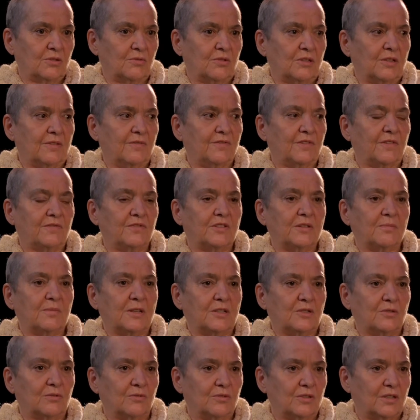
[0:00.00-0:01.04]
only 15
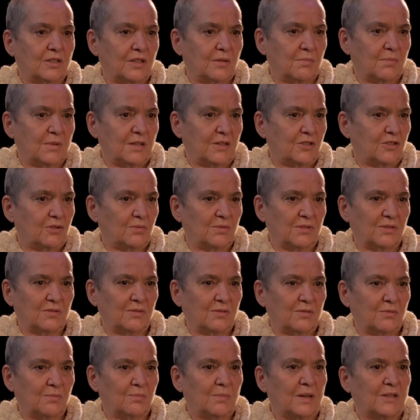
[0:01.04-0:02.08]
months older than me and she was
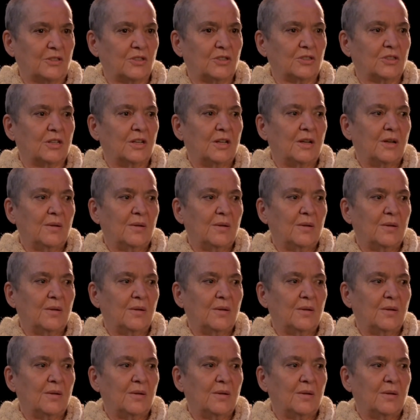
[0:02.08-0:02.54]
much